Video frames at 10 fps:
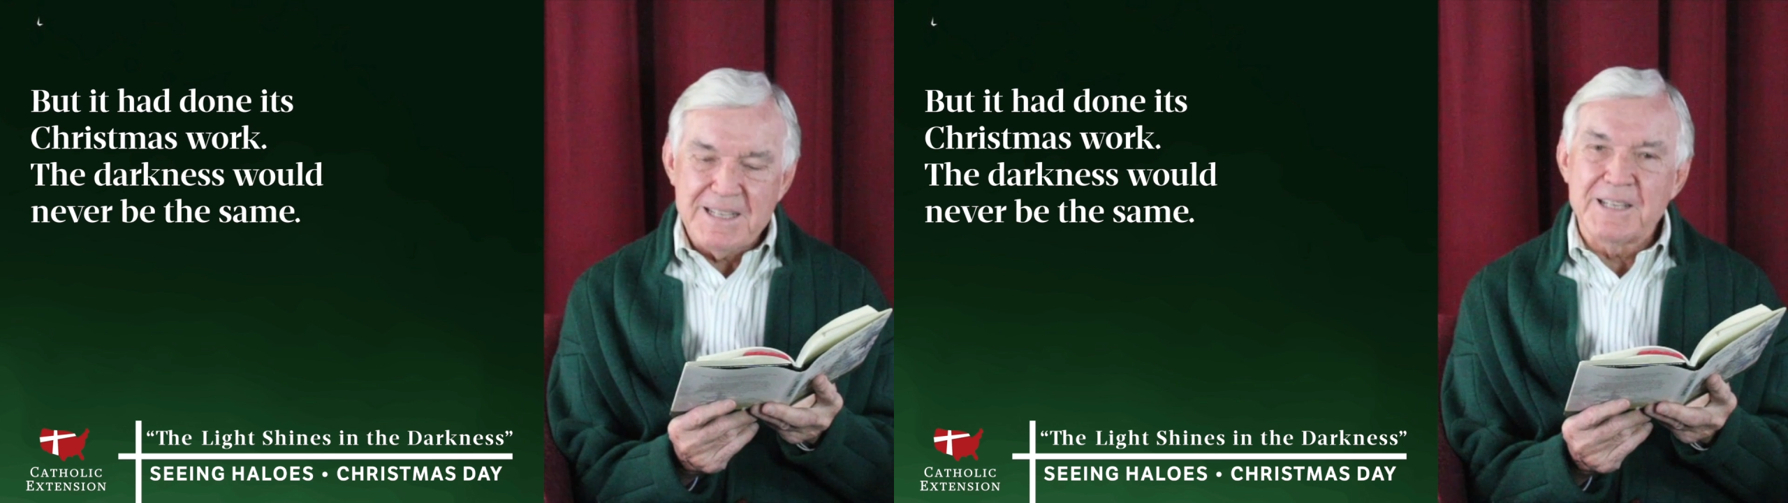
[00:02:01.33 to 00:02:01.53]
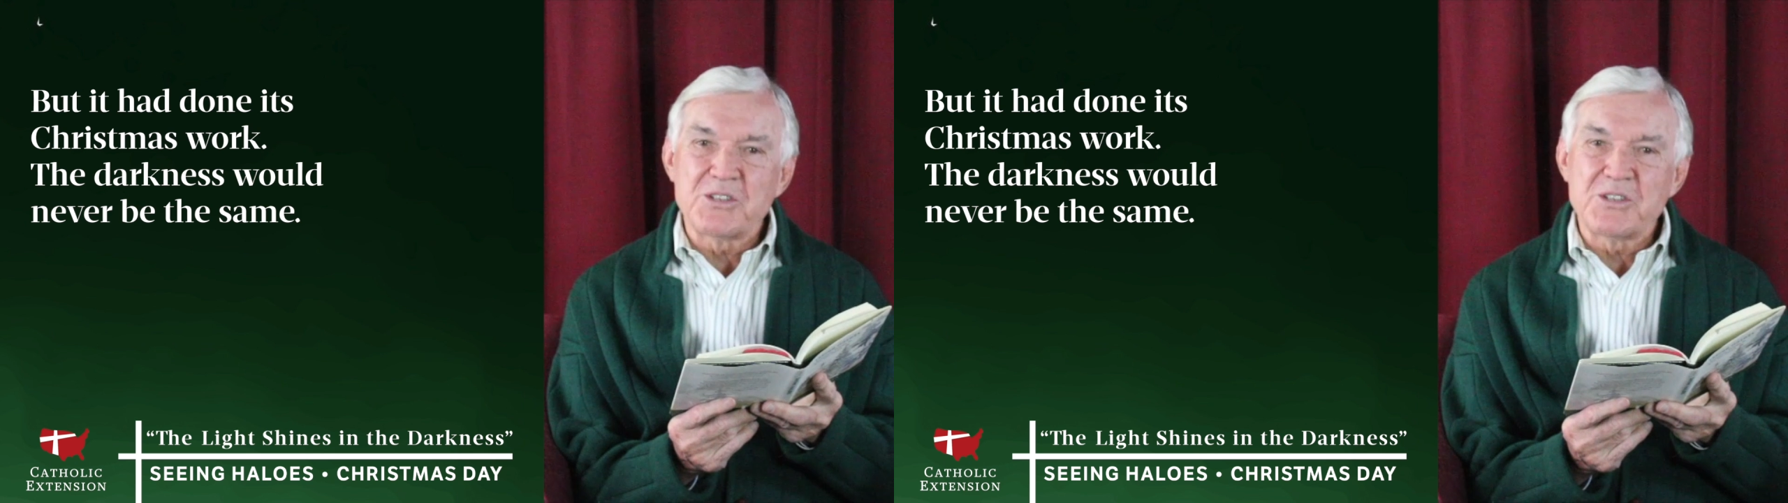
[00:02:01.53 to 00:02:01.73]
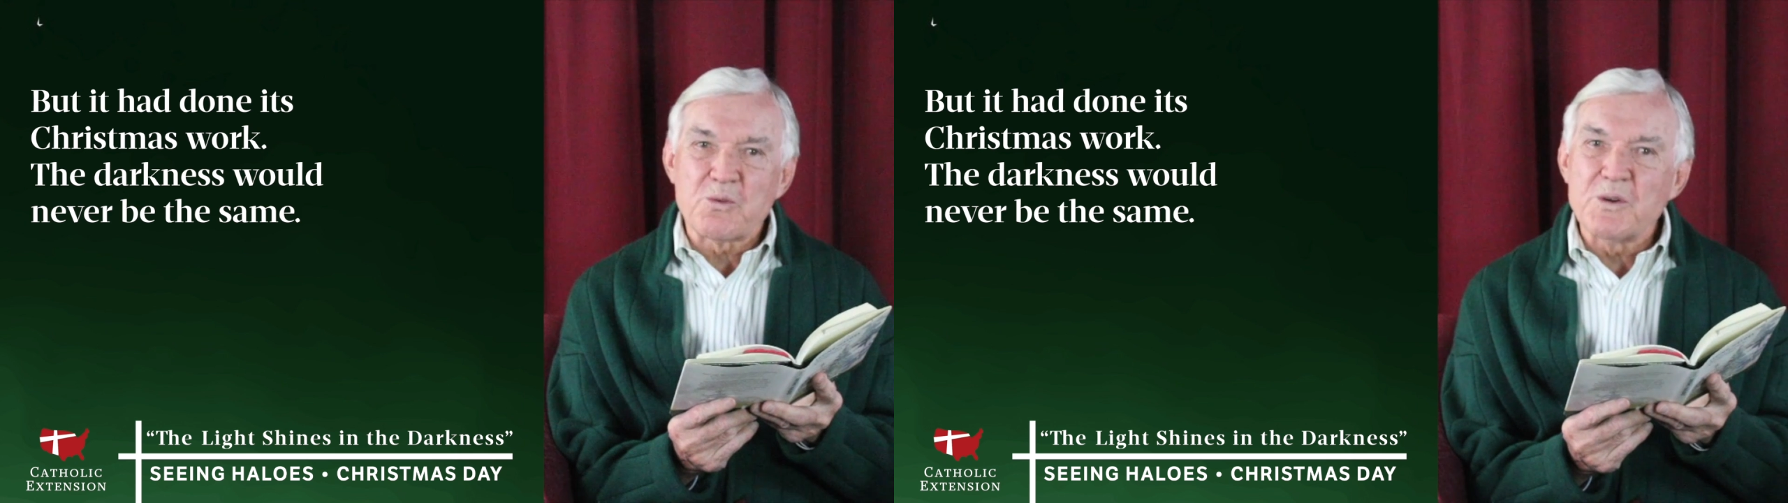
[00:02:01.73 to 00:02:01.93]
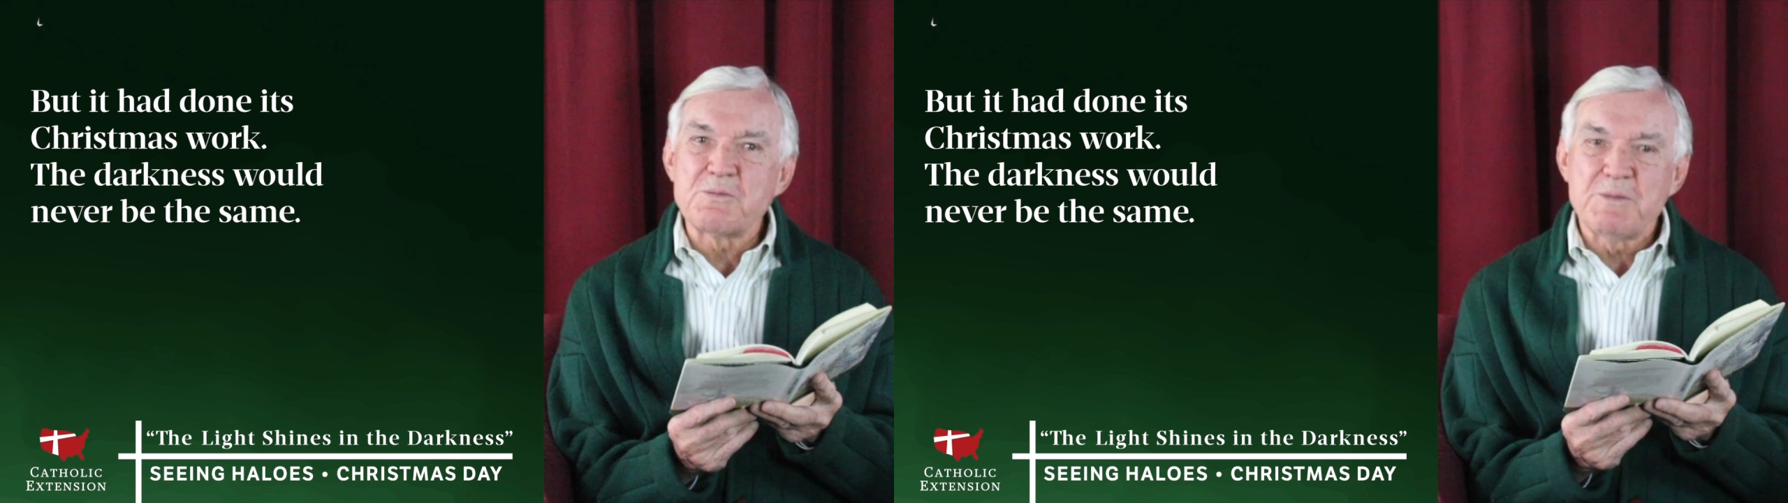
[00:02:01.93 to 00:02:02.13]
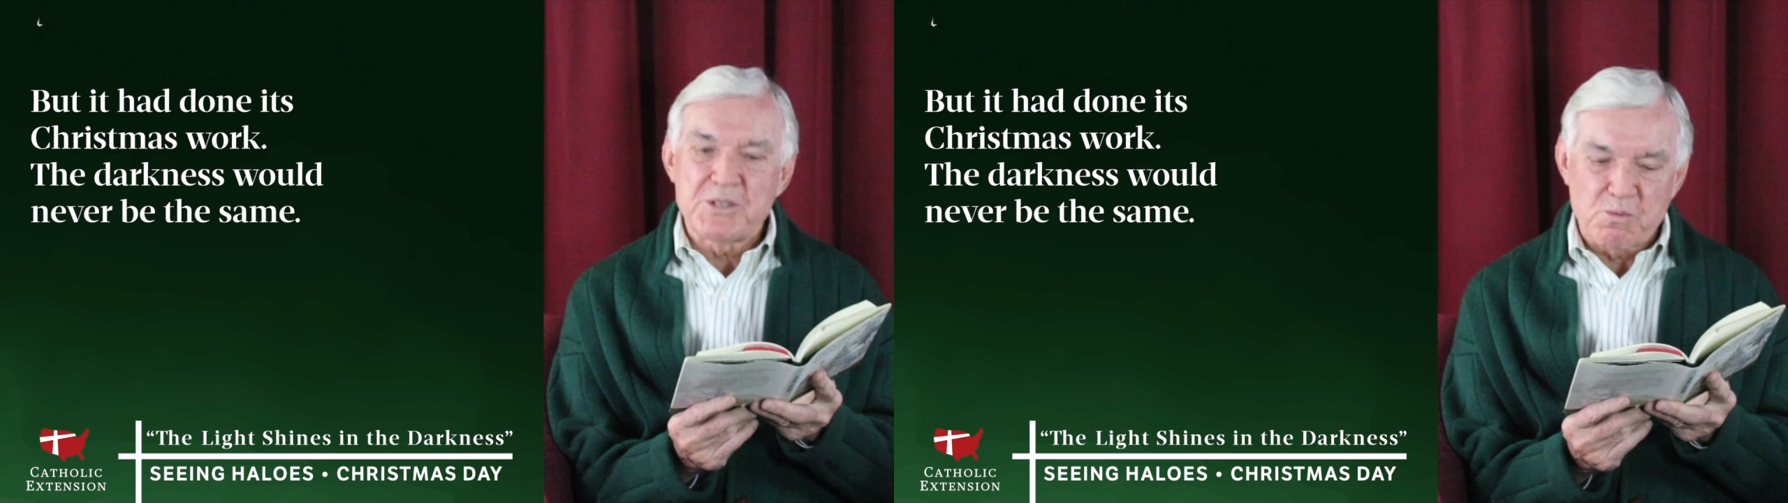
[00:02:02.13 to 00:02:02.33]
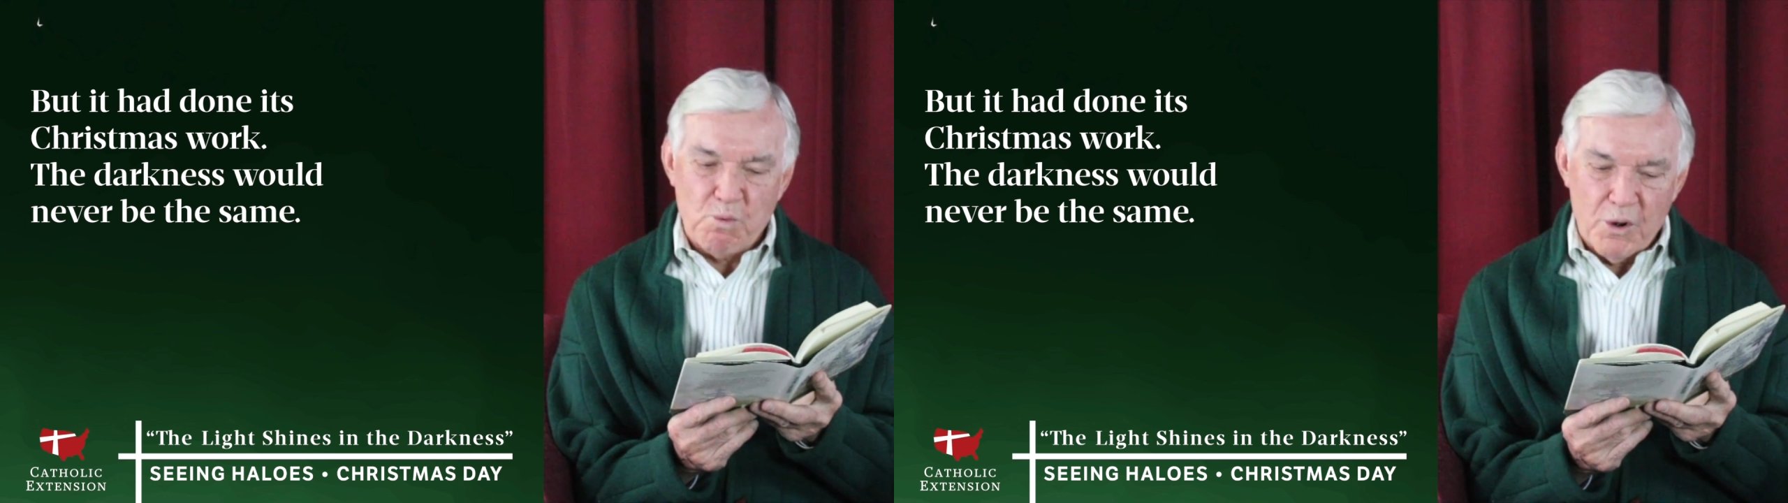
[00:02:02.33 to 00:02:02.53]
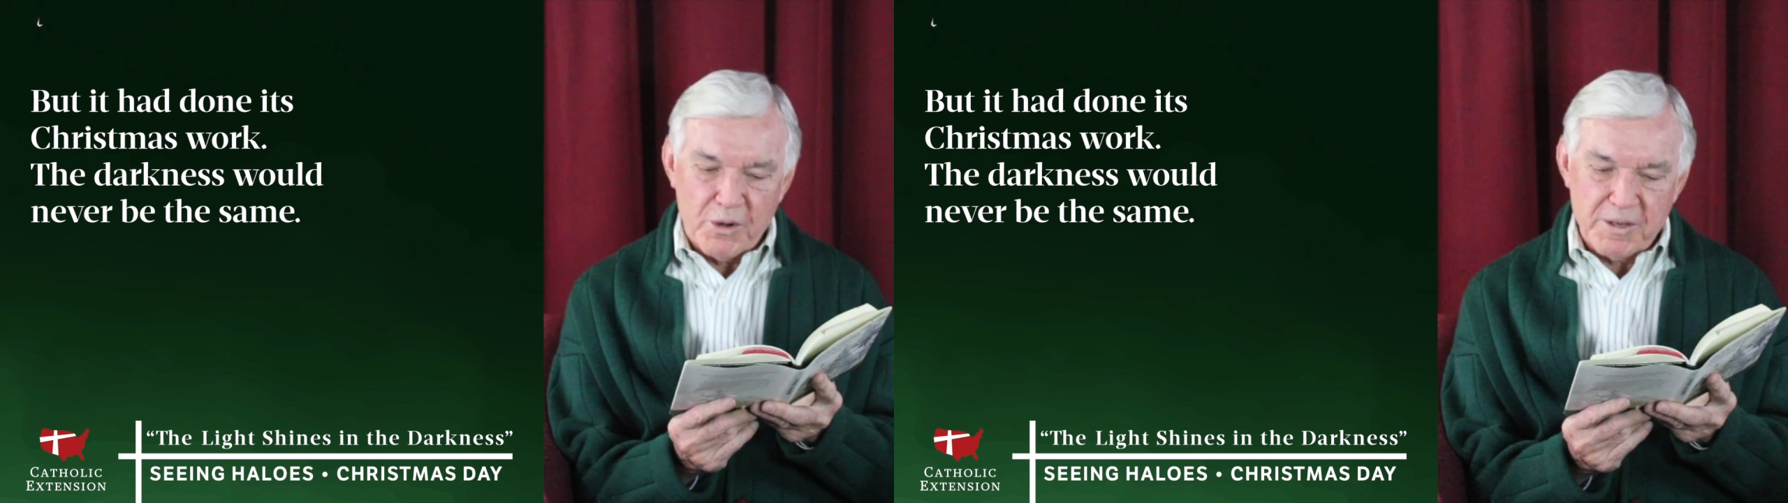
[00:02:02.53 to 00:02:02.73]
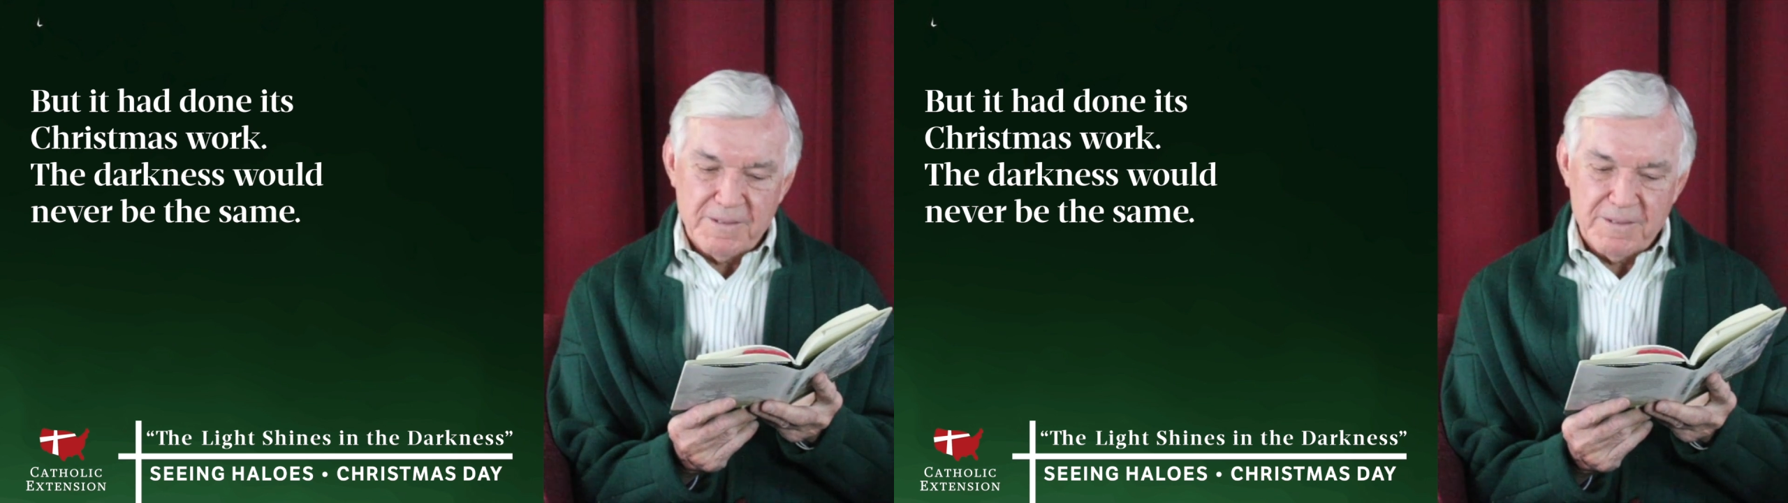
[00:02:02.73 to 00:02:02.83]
its Christmas work.